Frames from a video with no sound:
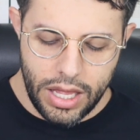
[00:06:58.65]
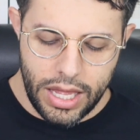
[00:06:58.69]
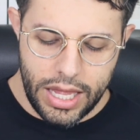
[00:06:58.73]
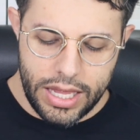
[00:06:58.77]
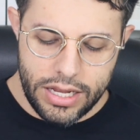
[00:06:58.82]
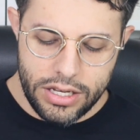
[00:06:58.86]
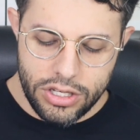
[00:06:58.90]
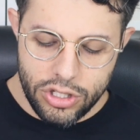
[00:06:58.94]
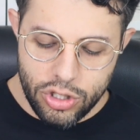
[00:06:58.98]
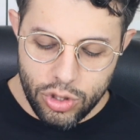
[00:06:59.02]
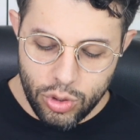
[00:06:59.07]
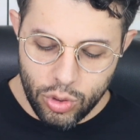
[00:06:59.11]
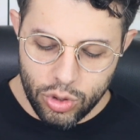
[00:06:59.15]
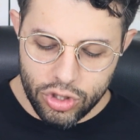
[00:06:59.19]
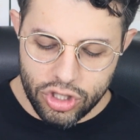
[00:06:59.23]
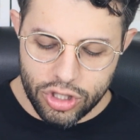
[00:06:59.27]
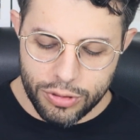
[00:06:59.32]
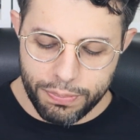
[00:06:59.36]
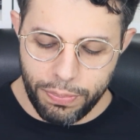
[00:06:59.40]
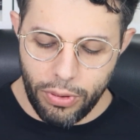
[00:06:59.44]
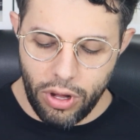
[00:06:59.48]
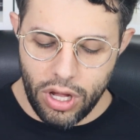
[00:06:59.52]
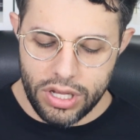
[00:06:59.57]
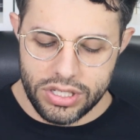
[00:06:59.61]

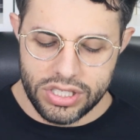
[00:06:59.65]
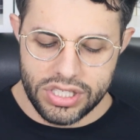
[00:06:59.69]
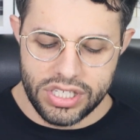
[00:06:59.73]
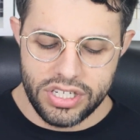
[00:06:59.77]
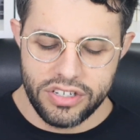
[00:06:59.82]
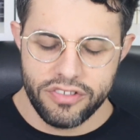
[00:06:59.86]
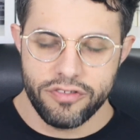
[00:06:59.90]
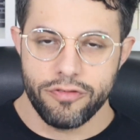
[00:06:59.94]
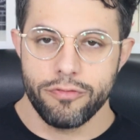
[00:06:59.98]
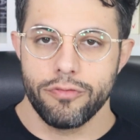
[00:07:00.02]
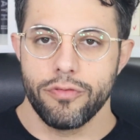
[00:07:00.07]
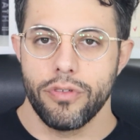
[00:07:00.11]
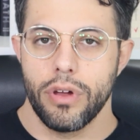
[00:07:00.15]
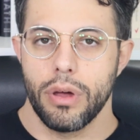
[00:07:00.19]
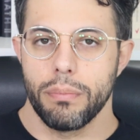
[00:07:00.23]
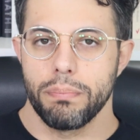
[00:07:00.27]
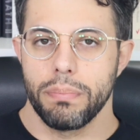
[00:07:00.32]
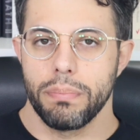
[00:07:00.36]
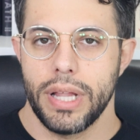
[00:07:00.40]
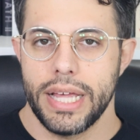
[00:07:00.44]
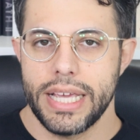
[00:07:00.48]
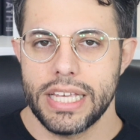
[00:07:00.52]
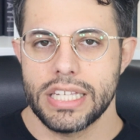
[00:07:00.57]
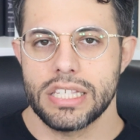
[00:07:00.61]
induced positive
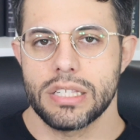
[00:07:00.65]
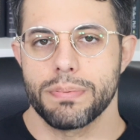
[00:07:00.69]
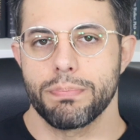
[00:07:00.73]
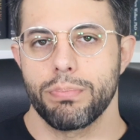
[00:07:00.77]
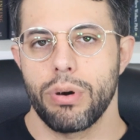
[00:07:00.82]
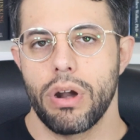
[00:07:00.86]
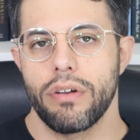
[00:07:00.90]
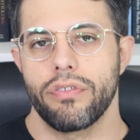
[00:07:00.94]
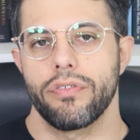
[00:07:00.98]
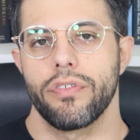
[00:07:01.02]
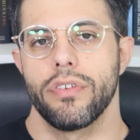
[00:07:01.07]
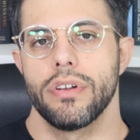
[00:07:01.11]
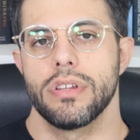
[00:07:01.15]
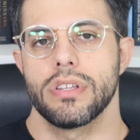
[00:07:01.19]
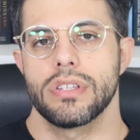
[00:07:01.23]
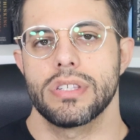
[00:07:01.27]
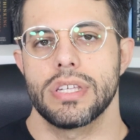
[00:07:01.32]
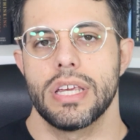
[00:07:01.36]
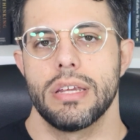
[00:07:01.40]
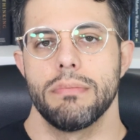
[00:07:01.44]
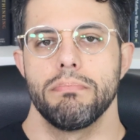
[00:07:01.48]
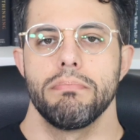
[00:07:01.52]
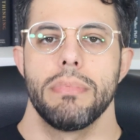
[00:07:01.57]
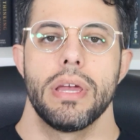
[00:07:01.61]
place
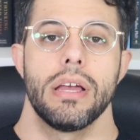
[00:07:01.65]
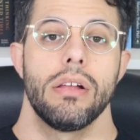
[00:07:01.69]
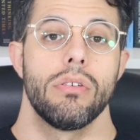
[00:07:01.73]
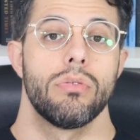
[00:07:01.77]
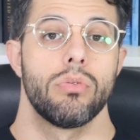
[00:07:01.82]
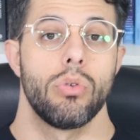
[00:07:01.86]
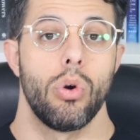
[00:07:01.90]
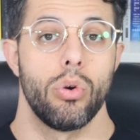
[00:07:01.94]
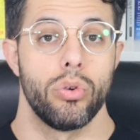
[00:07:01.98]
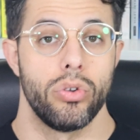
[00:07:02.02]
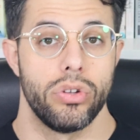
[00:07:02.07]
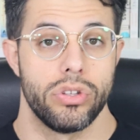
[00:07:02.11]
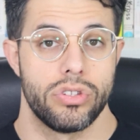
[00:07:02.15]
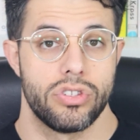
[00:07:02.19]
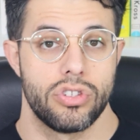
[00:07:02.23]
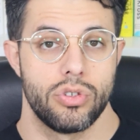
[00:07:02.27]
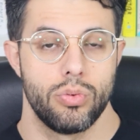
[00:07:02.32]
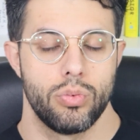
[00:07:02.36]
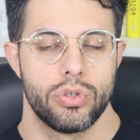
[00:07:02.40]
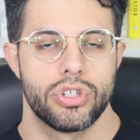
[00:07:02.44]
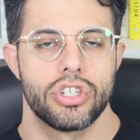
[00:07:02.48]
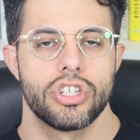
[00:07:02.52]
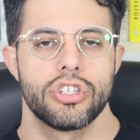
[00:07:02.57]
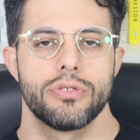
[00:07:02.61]
preference in male
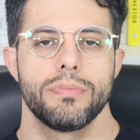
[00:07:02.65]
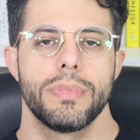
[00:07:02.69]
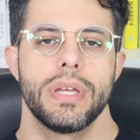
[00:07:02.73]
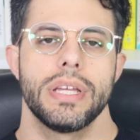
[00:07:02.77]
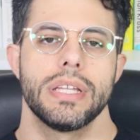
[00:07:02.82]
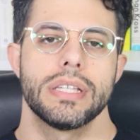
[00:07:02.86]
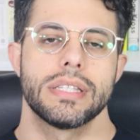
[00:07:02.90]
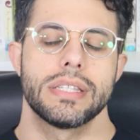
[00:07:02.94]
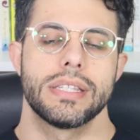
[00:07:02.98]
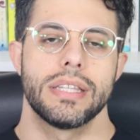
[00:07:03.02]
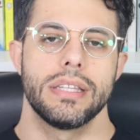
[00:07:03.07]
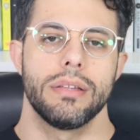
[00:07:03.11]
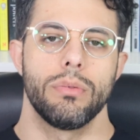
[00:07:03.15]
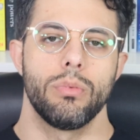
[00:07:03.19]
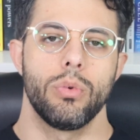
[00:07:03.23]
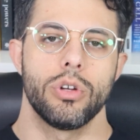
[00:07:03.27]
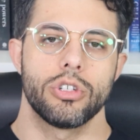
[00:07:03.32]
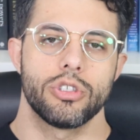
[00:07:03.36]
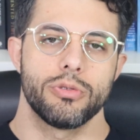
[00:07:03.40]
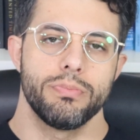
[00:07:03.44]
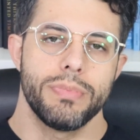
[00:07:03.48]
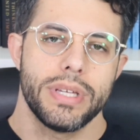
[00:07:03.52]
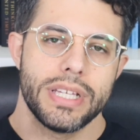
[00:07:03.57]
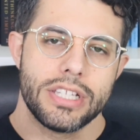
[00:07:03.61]
rodents, which
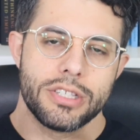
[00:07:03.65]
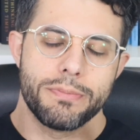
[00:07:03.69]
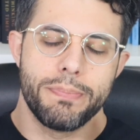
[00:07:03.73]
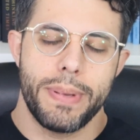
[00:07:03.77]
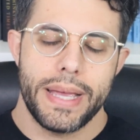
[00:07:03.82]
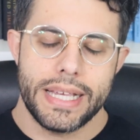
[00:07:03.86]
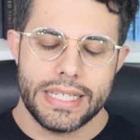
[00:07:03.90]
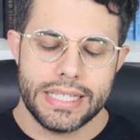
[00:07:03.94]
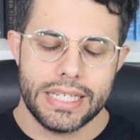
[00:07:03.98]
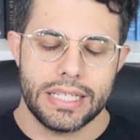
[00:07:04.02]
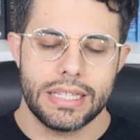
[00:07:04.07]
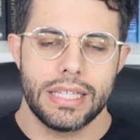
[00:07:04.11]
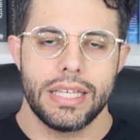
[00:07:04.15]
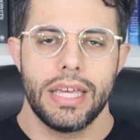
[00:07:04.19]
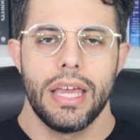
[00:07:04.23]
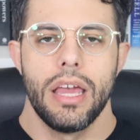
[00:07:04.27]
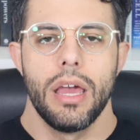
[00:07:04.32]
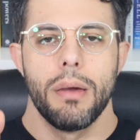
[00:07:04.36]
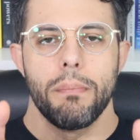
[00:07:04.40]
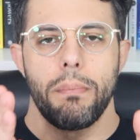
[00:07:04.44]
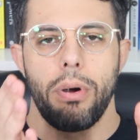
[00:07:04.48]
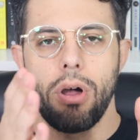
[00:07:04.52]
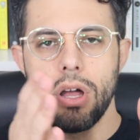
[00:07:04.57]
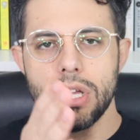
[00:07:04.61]
means basically
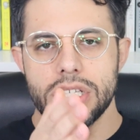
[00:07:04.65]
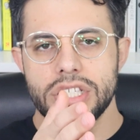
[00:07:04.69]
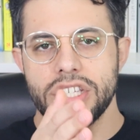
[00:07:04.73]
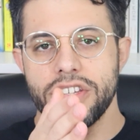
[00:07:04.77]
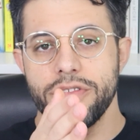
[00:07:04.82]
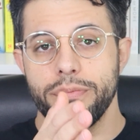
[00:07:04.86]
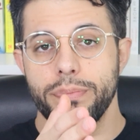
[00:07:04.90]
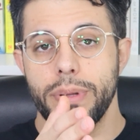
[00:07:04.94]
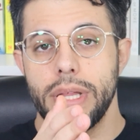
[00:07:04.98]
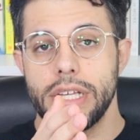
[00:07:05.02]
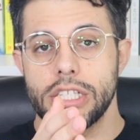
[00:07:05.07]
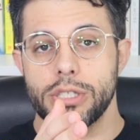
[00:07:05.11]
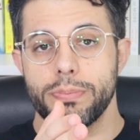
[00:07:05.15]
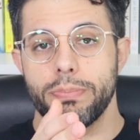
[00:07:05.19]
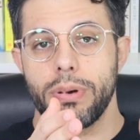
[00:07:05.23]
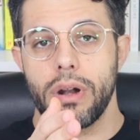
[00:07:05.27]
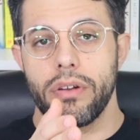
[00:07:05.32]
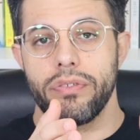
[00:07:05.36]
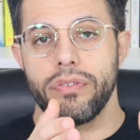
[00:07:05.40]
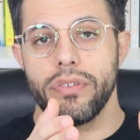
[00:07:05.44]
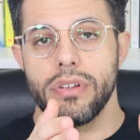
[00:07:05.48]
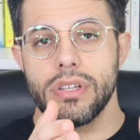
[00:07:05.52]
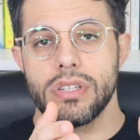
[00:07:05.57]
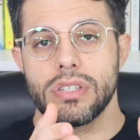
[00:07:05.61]
positive place
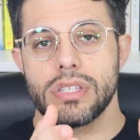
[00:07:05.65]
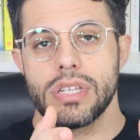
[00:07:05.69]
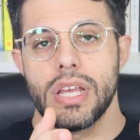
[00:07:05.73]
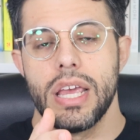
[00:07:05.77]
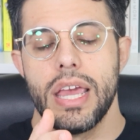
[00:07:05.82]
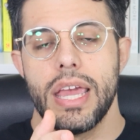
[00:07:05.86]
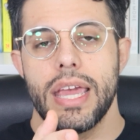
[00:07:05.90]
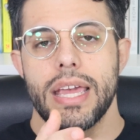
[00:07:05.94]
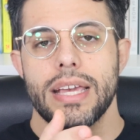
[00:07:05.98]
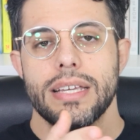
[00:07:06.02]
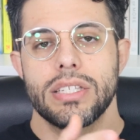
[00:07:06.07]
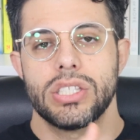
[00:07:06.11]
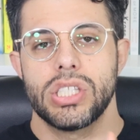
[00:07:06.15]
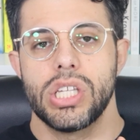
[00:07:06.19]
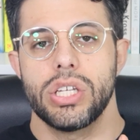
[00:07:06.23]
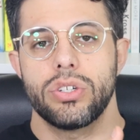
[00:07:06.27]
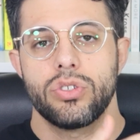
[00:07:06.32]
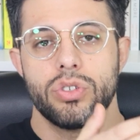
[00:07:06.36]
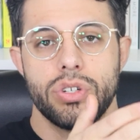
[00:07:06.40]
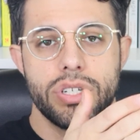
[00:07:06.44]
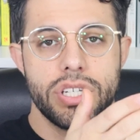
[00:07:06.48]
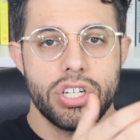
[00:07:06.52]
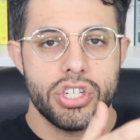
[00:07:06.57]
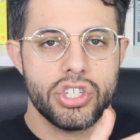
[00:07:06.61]
preference is the
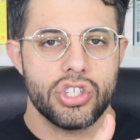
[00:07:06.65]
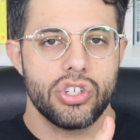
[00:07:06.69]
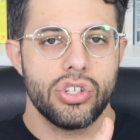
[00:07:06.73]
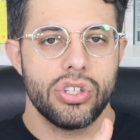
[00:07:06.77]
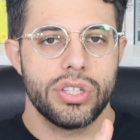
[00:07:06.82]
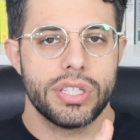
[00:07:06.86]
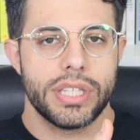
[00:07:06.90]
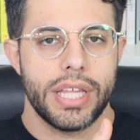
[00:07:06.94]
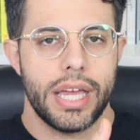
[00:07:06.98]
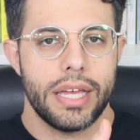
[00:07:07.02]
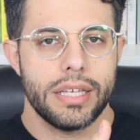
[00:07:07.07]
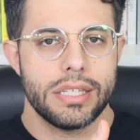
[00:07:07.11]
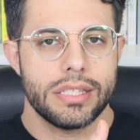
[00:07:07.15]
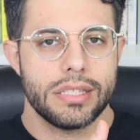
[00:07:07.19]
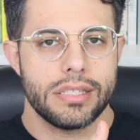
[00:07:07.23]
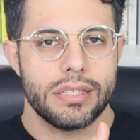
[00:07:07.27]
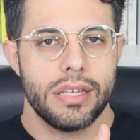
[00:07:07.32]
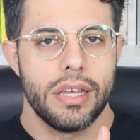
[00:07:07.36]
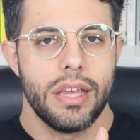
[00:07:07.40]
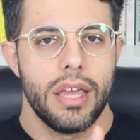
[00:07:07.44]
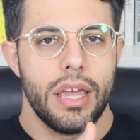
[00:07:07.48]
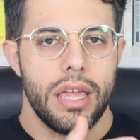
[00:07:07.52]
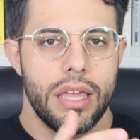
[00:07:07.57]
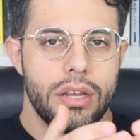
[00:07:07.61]
traditional
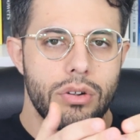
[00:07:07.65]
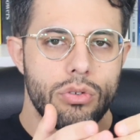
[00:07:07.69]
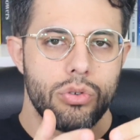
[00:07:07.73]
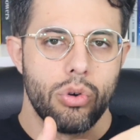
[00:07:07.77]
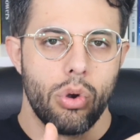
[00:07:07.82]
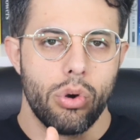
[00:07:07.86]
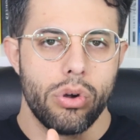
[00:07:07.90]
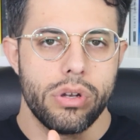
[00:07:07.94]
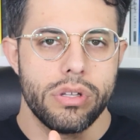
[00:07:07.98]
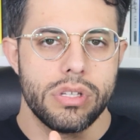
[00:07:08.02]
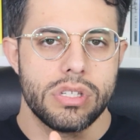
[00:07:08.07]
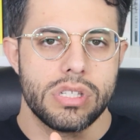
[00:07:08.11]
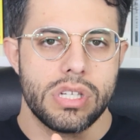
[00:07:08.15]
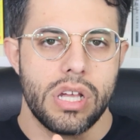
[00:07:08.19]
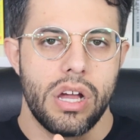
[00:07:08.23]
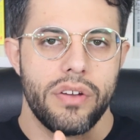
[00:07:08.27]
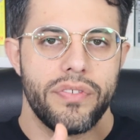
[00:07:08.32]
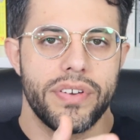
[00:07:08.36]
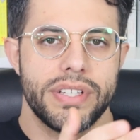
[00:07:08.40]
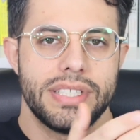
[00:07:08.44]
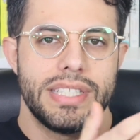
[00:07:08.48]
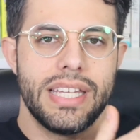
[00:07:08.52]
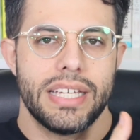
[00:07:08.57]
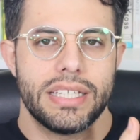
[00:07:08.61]
test in rodents
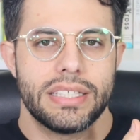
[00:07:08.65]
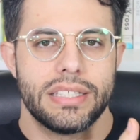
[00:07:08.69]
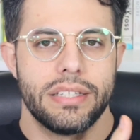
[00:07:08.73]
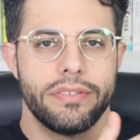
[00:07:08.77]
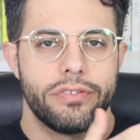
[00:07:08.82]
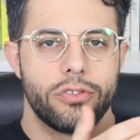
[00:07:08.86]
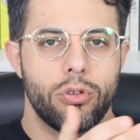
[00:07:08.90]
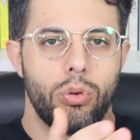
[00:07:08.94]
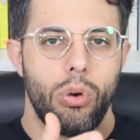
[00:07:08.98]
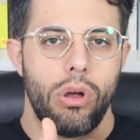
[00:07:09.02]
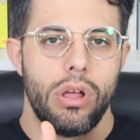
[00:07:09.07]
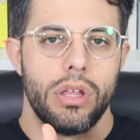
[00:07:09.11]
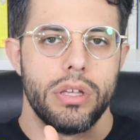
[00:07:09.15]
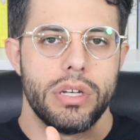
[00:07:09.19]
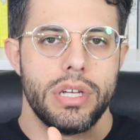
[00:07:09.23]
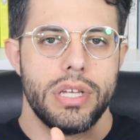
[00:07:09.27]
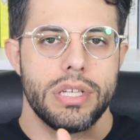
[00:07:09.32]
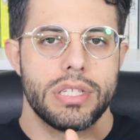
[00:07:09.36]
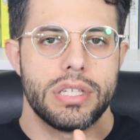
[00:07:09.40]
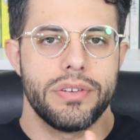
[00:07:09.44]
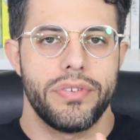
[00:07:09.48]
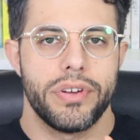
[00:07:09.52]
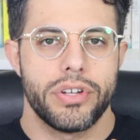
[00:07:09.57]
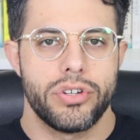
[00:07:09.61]
of addictive
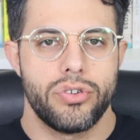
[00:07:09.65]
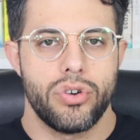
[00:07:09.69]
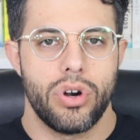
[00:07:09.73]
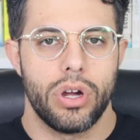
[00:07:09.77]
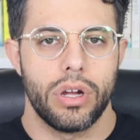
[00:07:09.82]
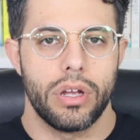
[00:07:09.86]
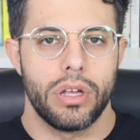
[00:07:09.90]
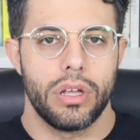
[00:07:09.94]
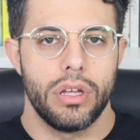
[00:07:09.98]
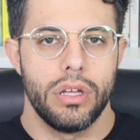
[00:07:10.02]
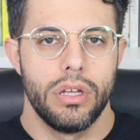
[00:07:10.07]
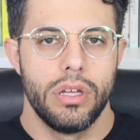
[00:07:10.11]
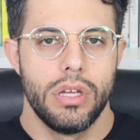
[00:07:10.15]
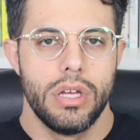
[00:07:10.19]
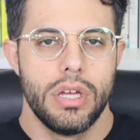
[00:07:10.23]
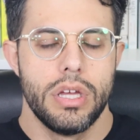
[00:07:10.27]
qualities of a drug.